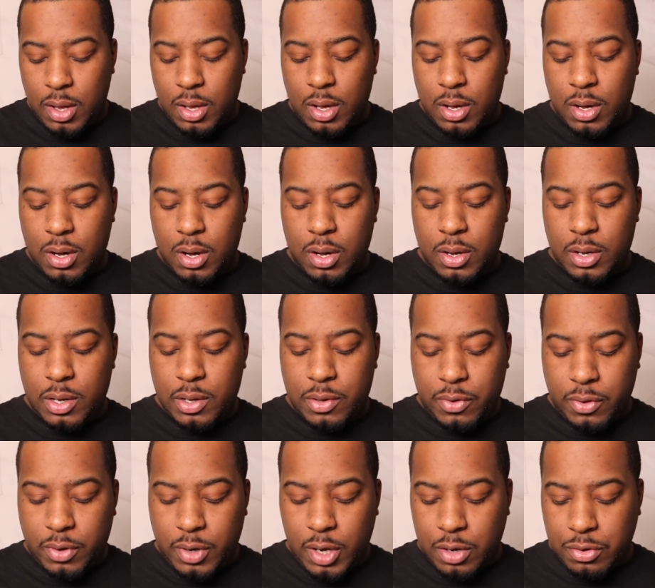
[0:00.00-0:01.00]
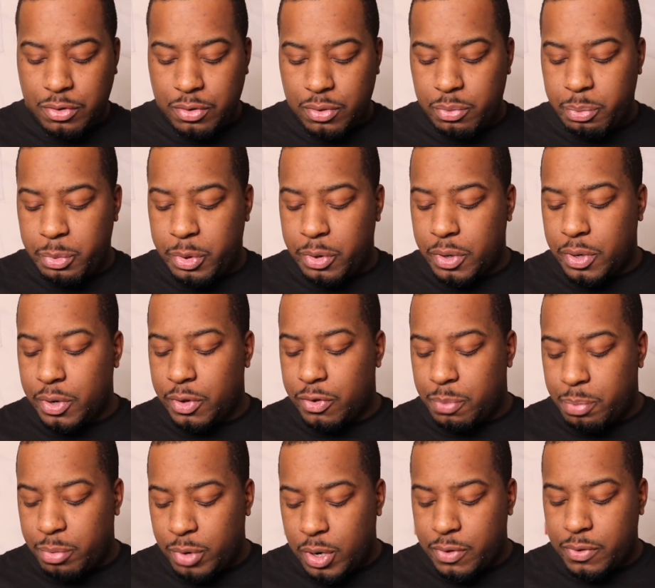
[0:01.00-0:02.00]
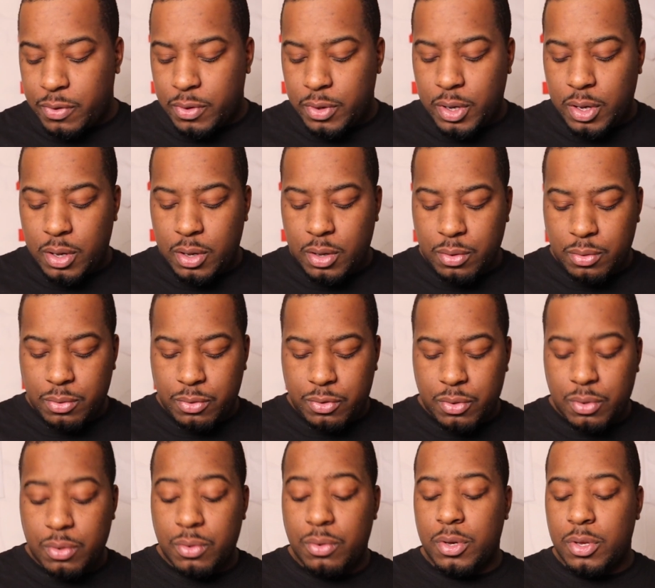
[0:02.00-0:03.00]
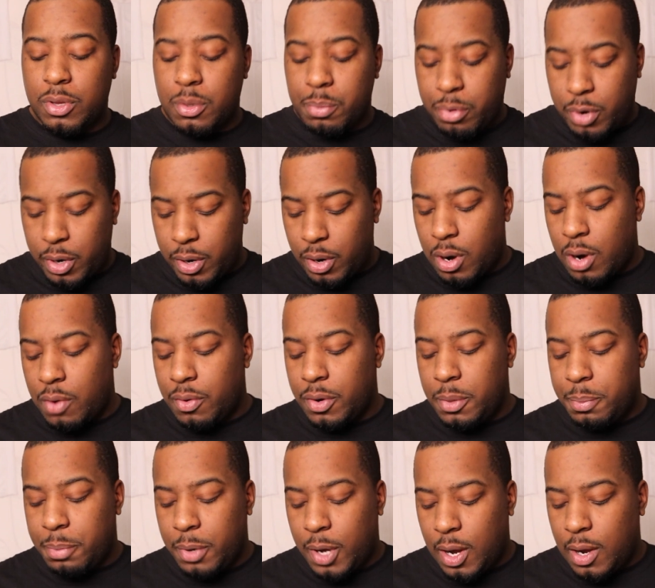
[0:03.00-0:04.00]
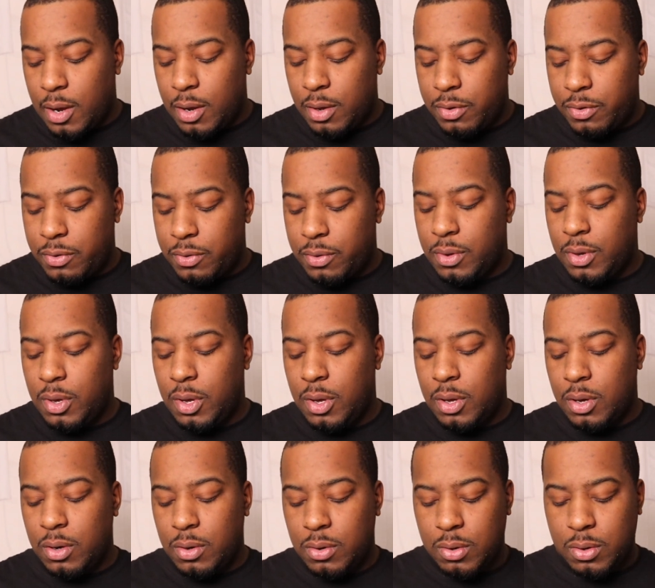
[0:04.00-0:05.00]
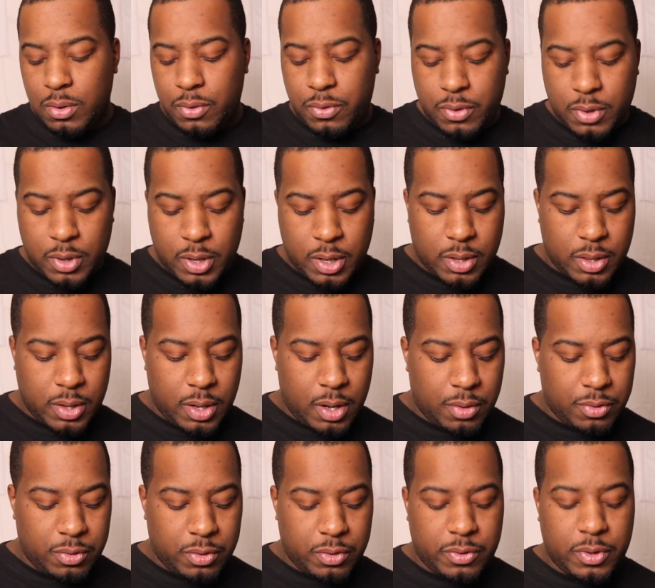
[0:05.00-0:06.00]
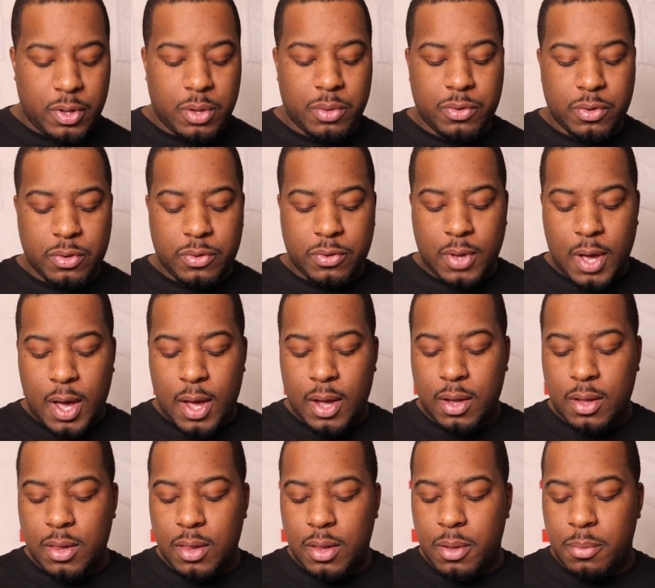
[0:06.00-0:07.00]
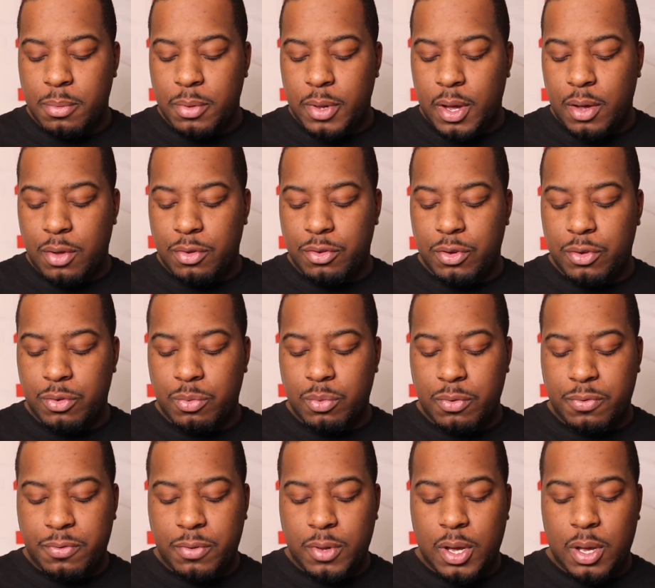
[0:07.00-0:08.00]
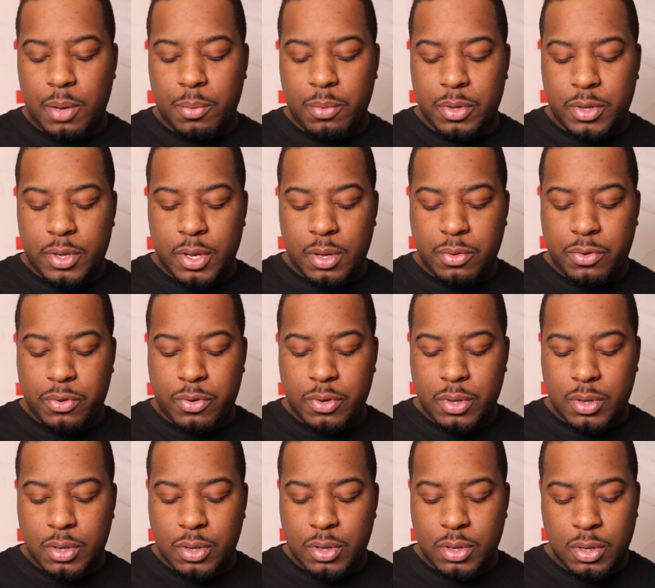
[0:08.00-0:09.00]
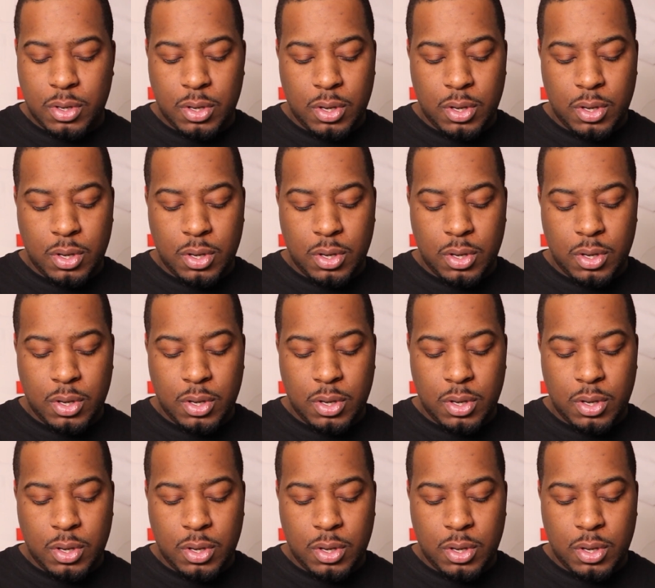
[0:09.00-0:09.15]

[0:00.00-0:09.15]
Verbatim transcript: uh, international american express lounge you get the priority pass uh, select lounges delta sky club lounges when flying with delta